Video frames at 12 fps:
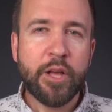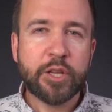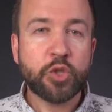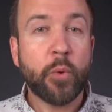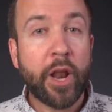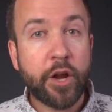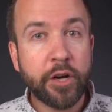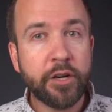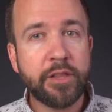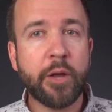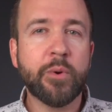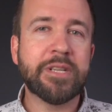So when I
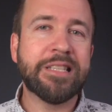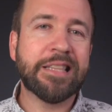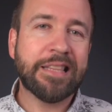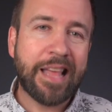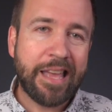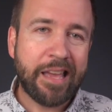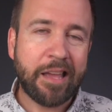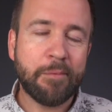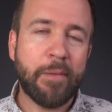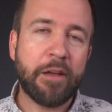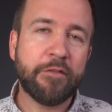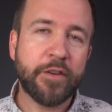heard they were delaying,
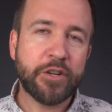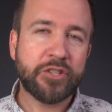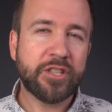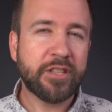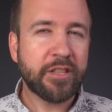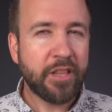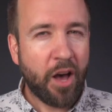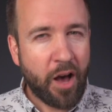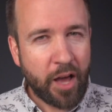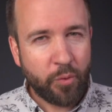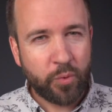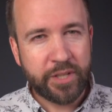my first
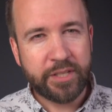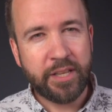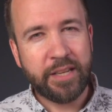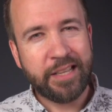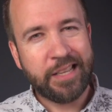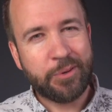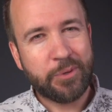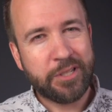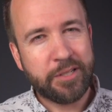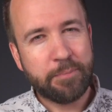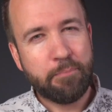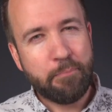thought was that it
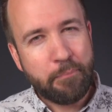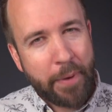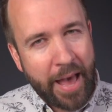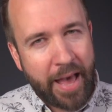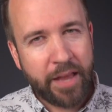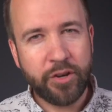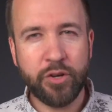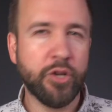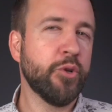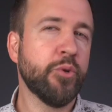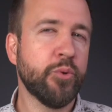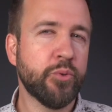was bad
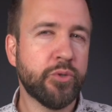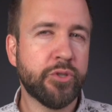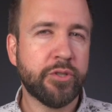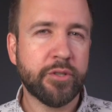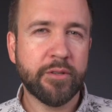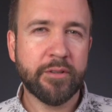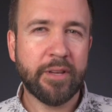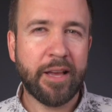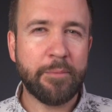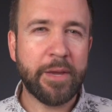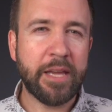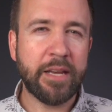news.
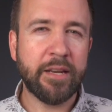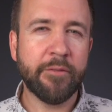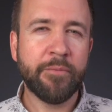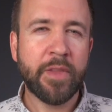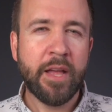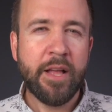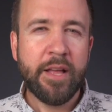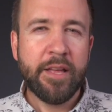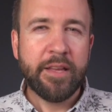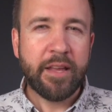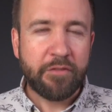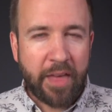I mean,
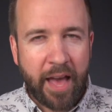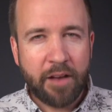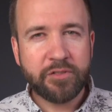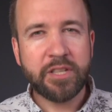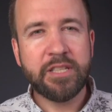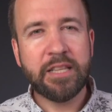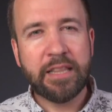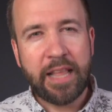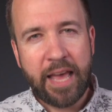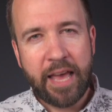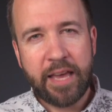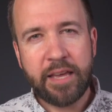if they have to
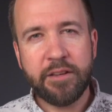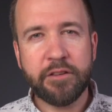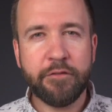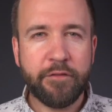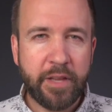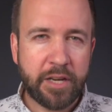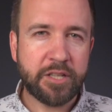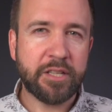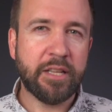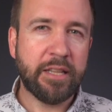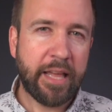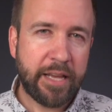delay to finish
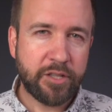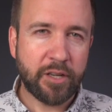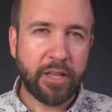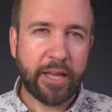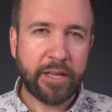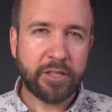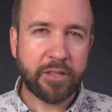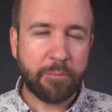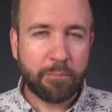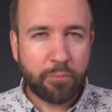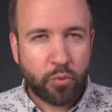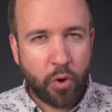the laser links, it
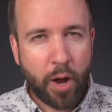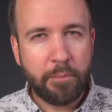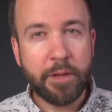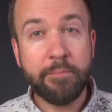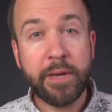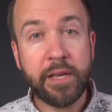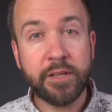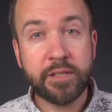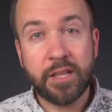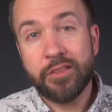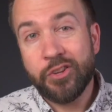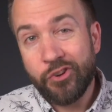probably means
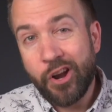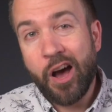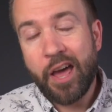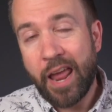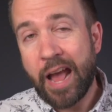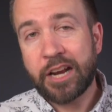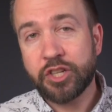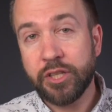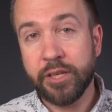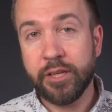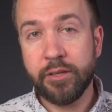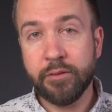that they're not
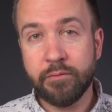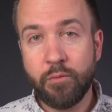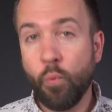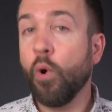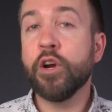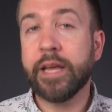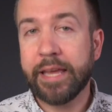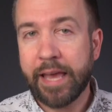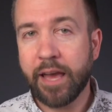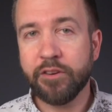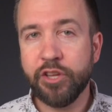actually working yet.